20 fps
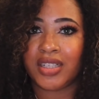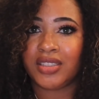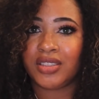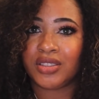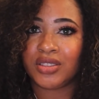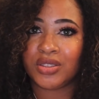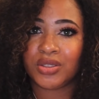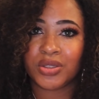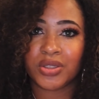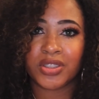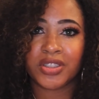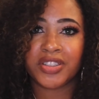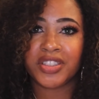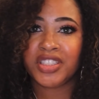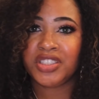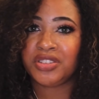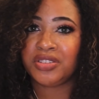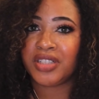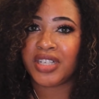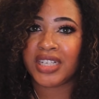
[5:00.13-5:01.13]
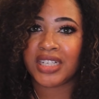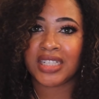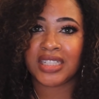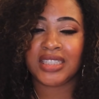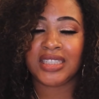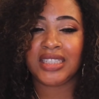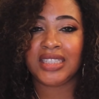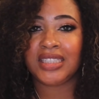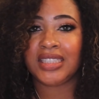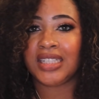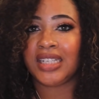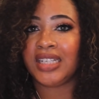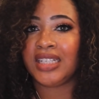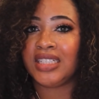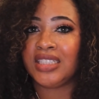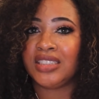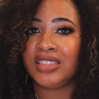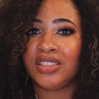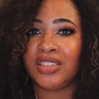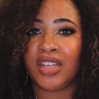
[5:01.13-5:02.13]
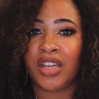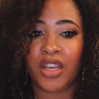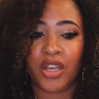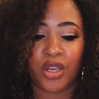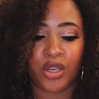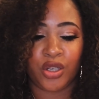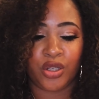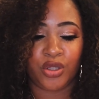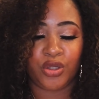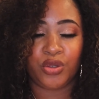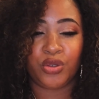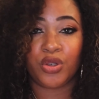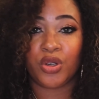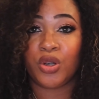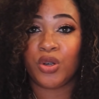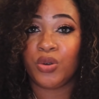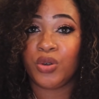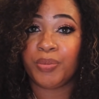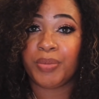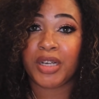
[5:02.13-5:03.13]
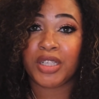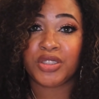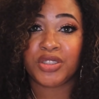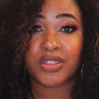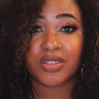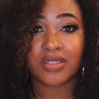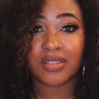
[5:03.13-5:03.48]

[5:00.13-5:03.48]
your storage, you got a clean lens, you know about your